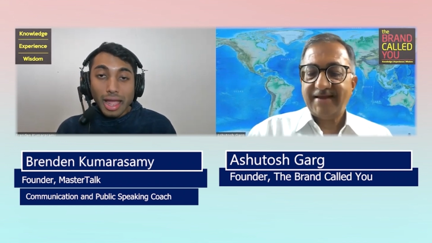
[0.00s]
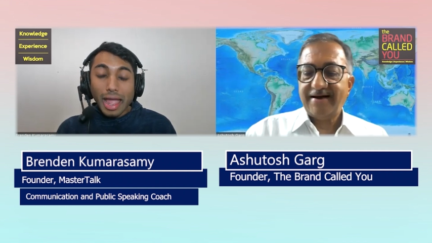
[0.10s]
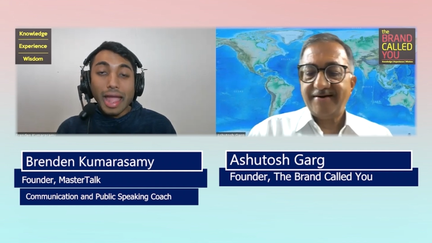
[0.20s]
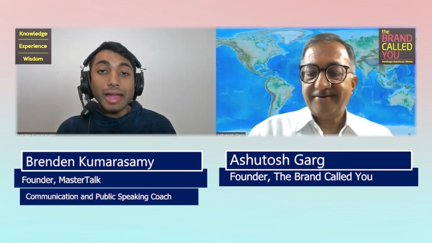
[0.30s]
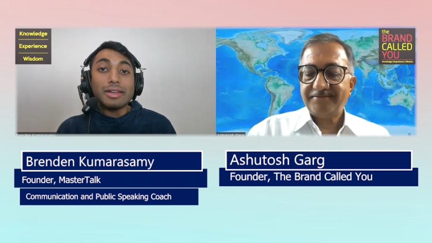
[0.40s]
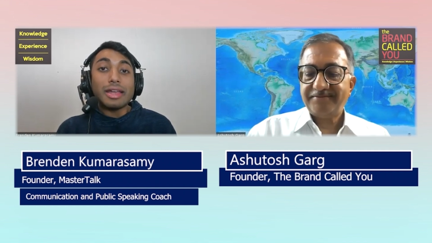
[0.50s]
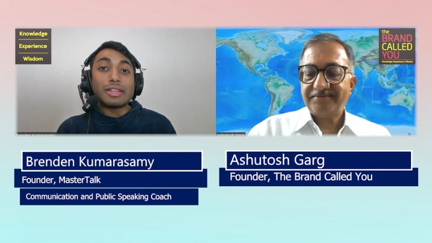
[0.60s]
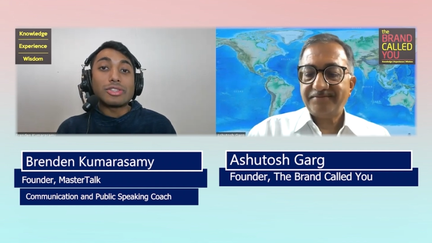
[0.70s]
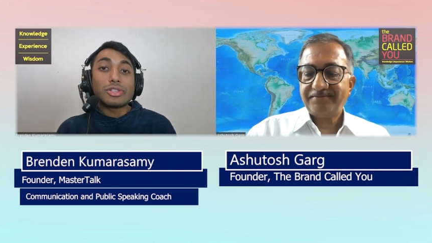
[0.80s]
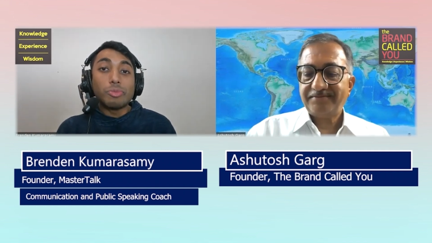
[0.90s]
Speaker 1: And
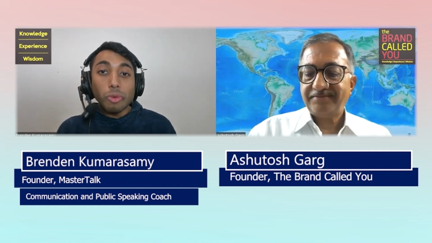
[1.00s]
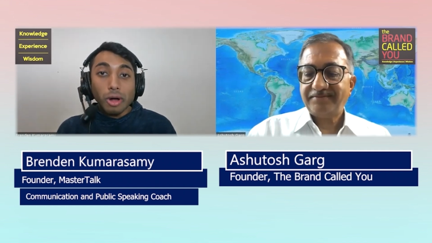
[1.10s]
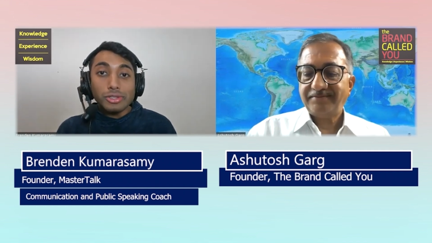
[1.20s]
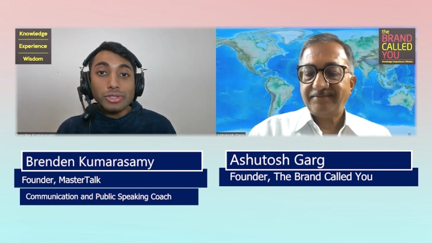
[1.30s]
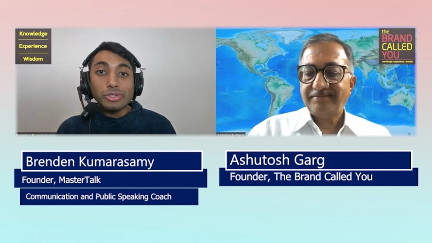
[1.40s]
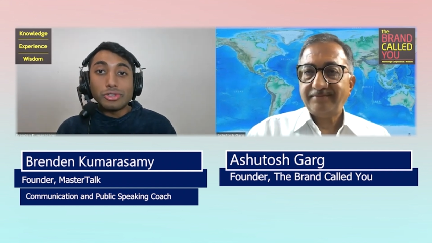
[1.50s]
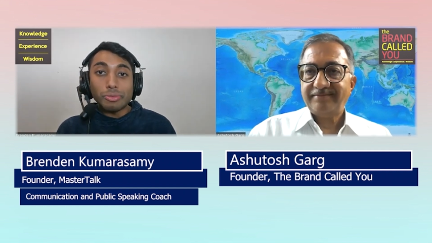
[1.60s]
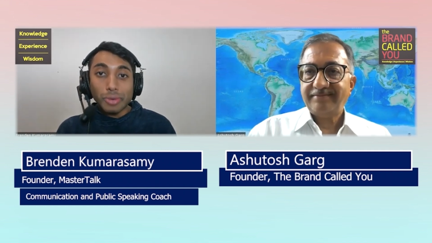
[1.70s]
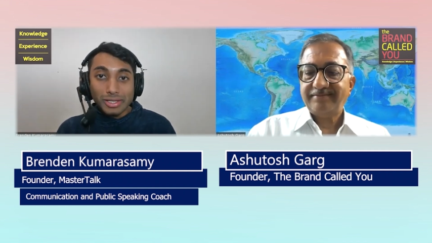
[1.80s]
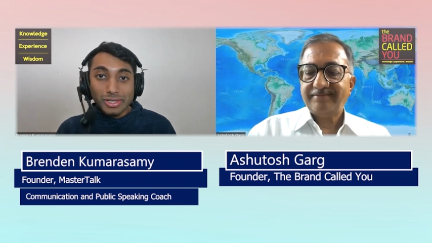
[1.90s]
it's wants you to
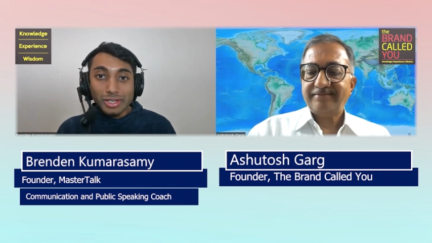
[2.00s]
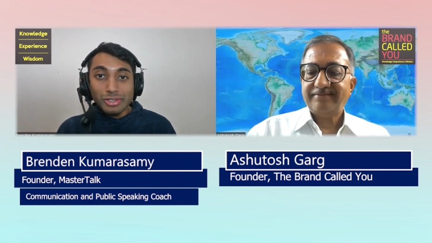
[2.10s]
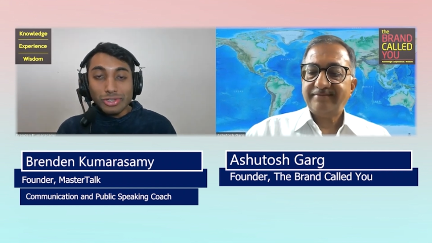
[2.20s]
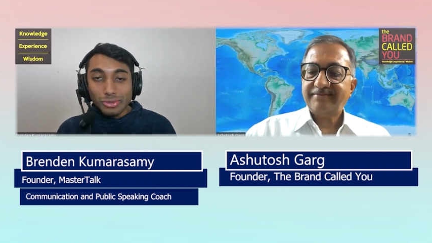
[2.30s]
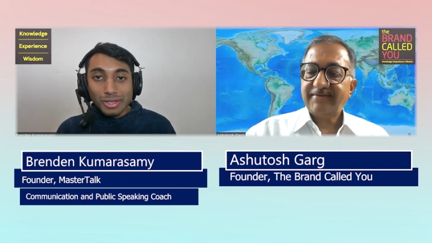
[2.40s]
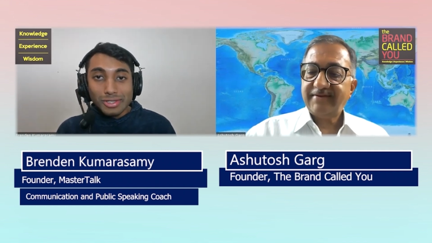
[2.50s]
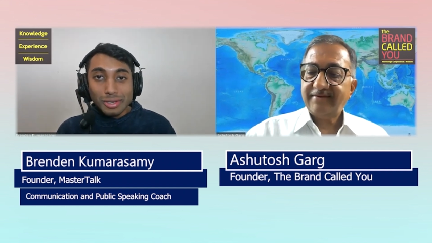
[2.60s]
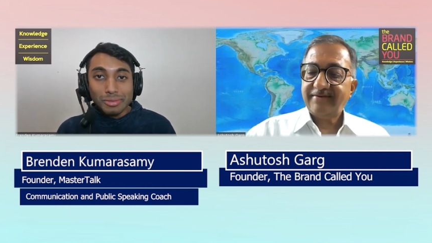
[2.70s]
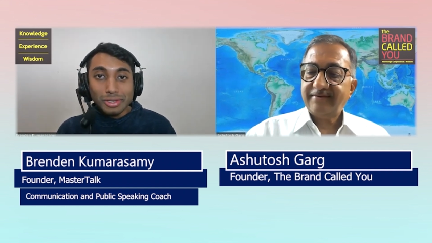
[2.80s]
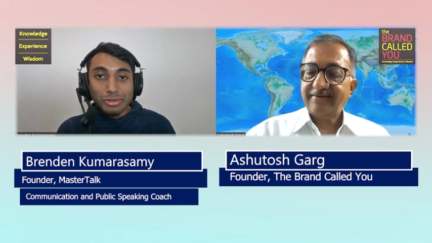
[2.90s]
waste it doing
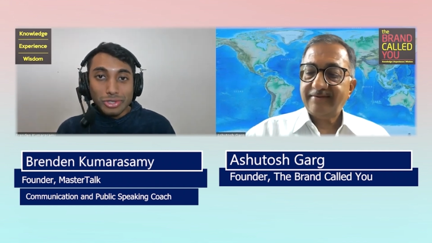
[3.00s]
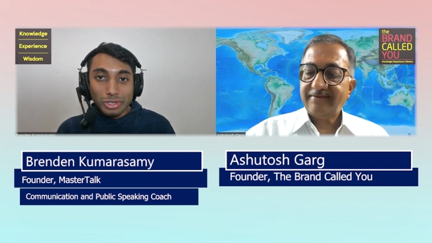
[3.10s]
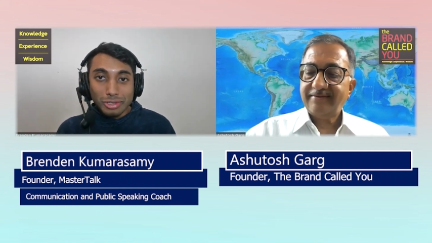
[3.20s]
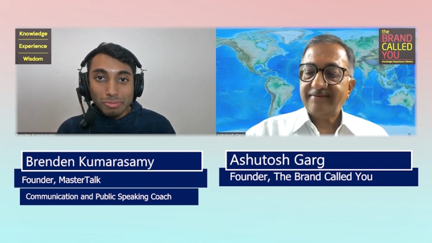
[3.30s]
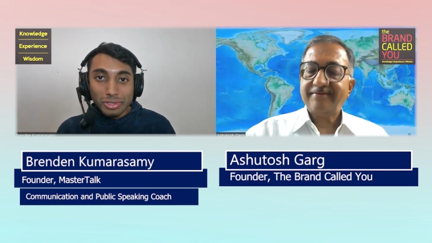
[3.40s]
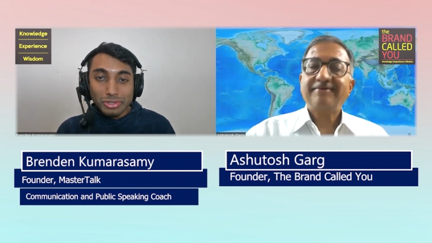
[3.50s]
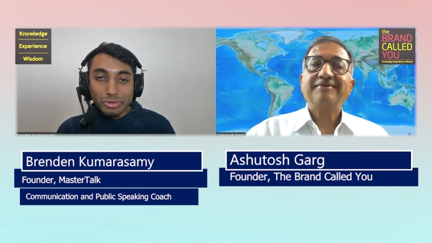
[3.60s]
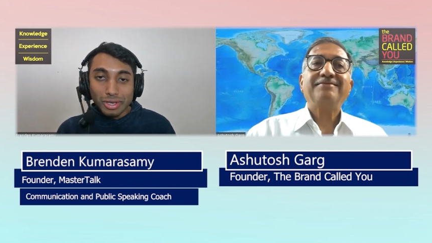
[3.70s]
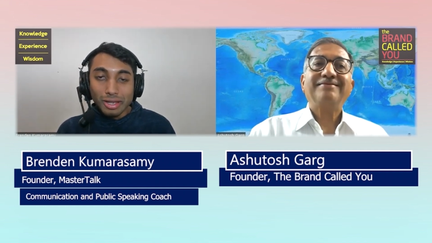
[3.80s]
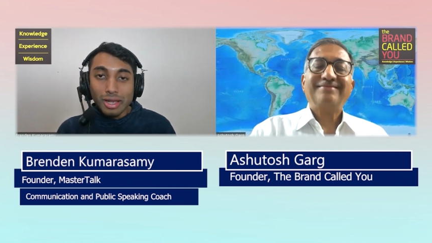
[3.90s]
something you shouldn't be
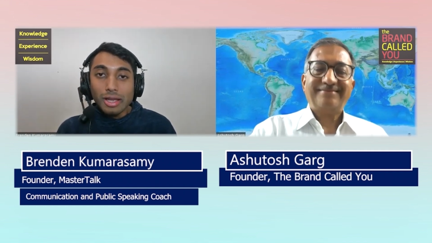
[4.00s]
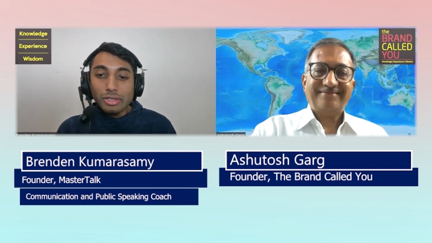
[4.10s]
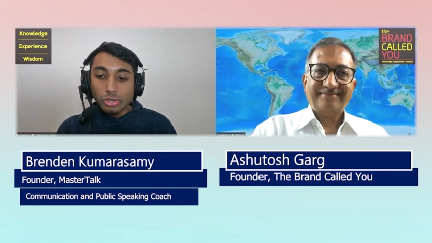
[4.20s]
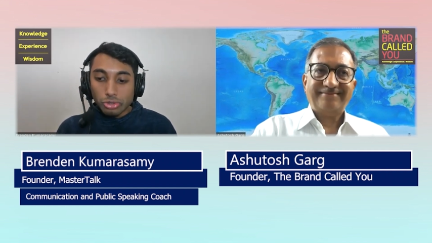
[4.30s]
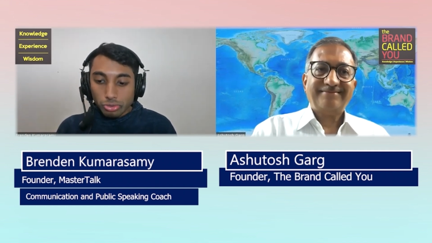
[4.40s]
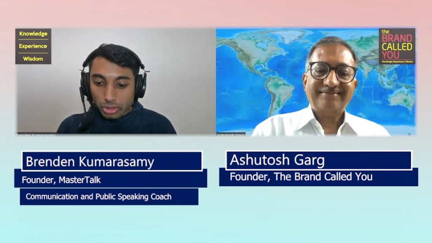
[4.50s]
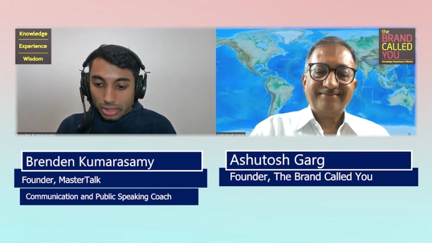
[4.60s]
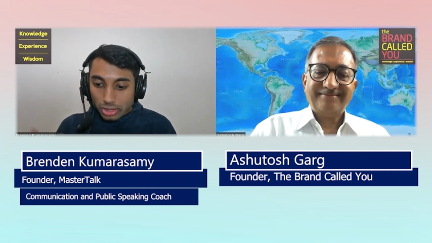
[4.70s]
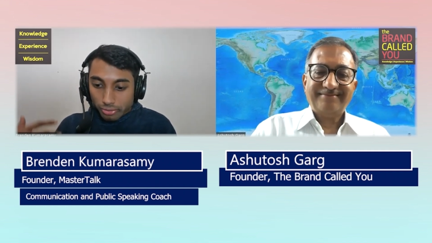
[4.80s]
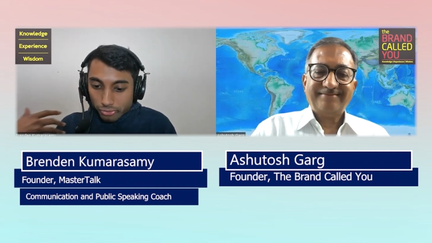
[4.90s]
doing. So you
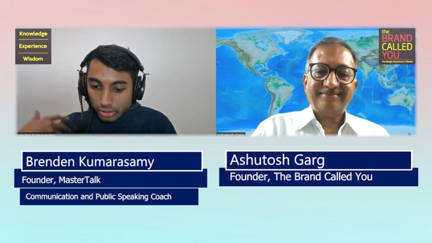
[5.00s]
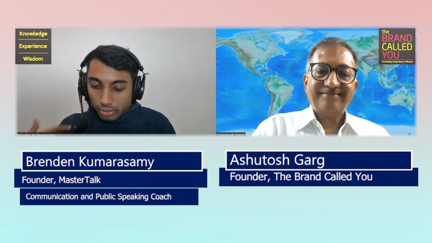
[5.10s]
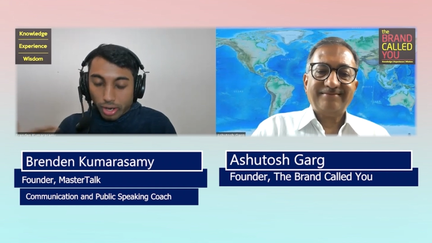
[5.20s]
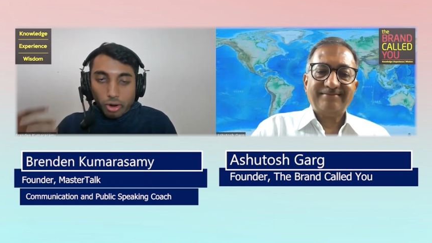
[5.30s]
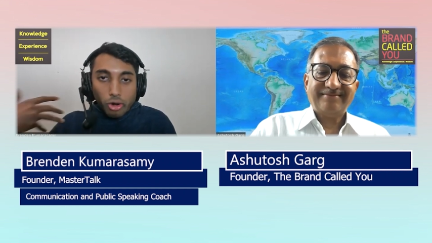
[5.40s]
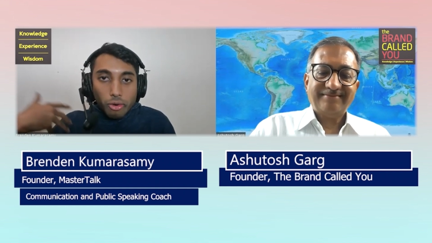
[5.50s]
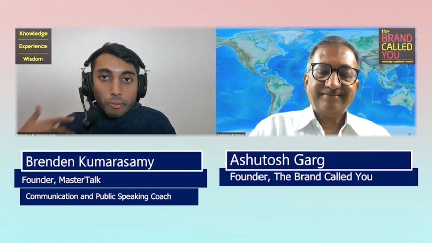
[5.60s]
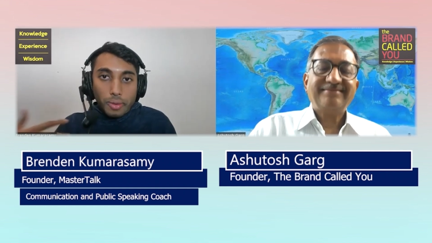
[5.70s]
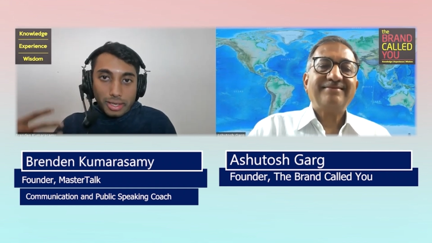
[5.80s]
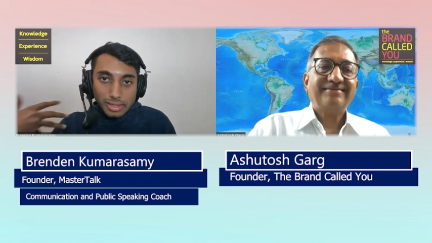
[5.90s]
need to figure out,
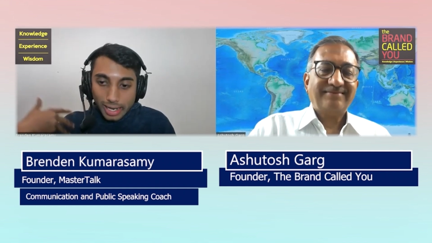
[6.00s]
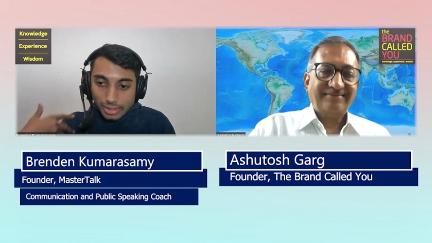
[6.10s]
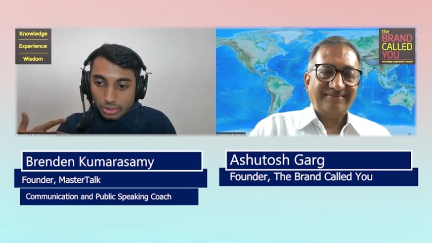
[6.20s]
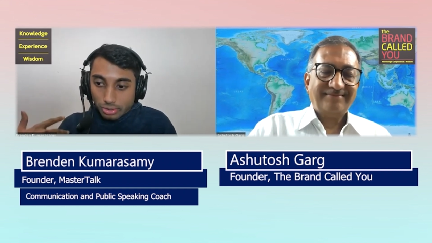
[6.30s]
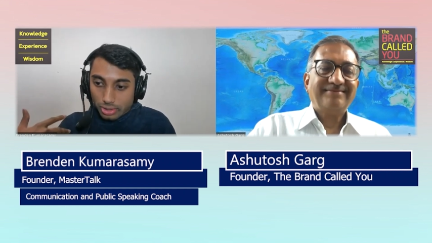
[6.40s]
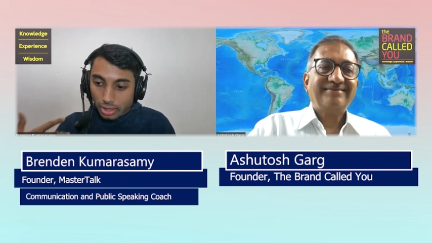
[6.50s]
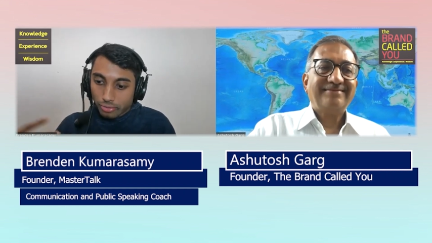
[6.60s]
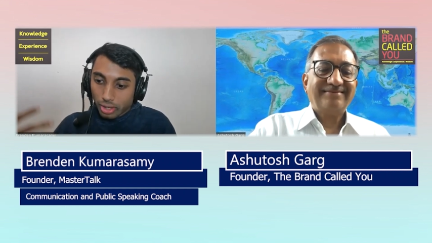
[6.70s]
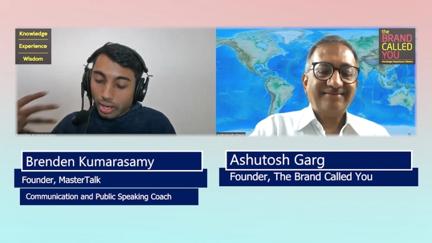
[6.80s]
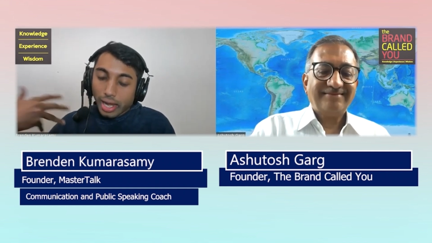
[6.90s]
always ask yourself,
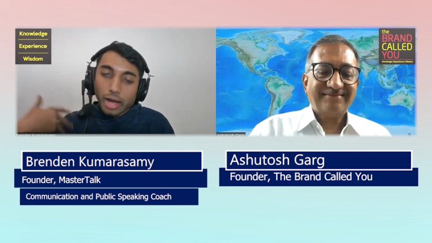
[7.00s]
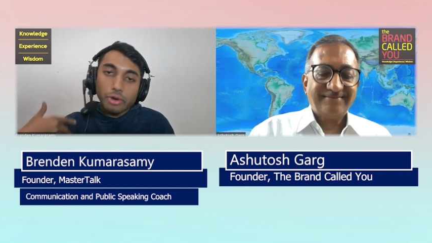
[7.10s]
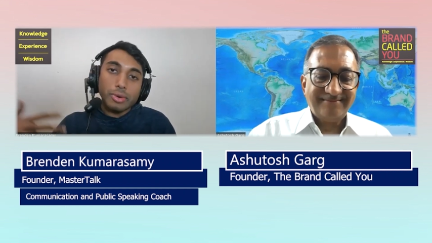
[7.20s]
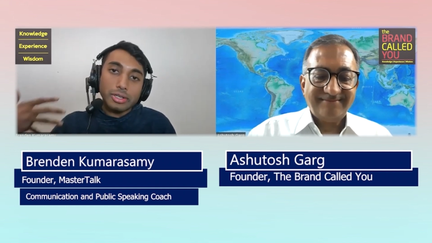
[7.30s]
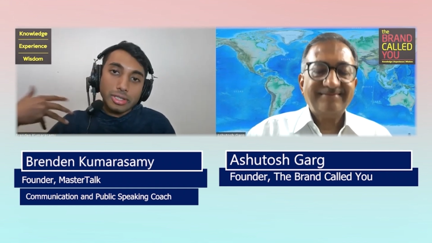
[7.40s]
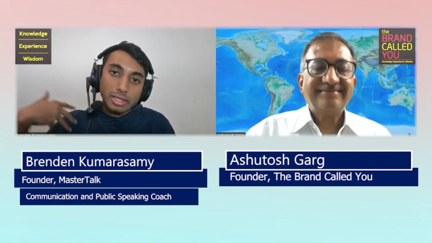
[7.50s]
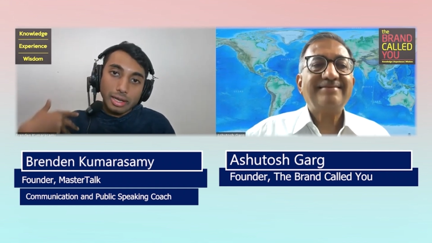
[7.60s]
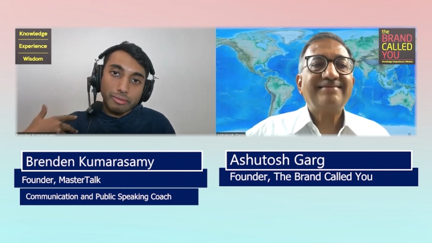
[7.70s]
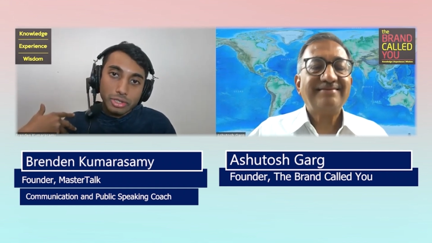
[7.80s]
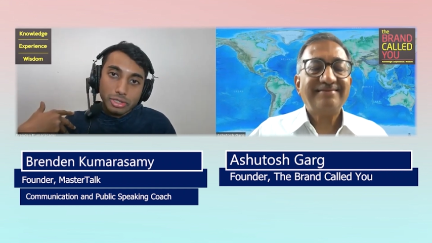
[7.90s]
not how do I just
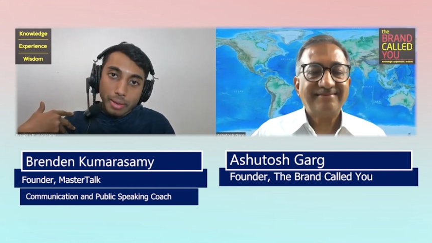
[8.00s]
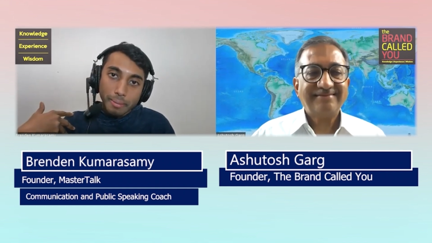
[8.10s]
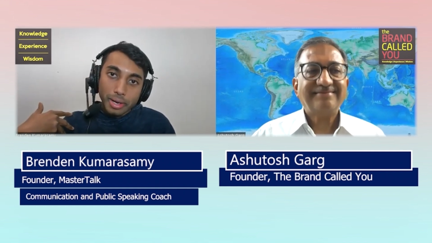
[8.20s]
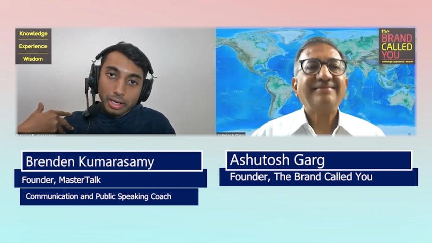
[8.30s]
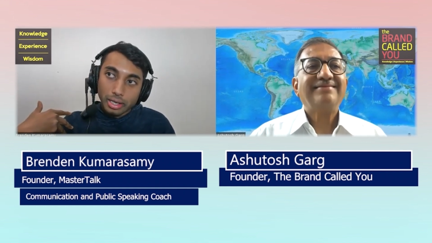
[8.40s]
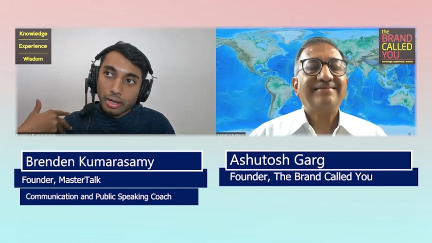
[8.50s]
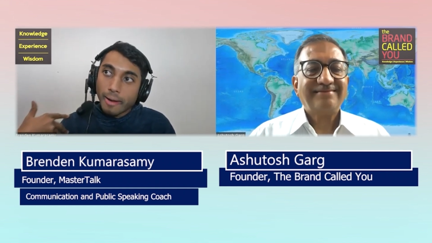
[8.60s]
leverage my money,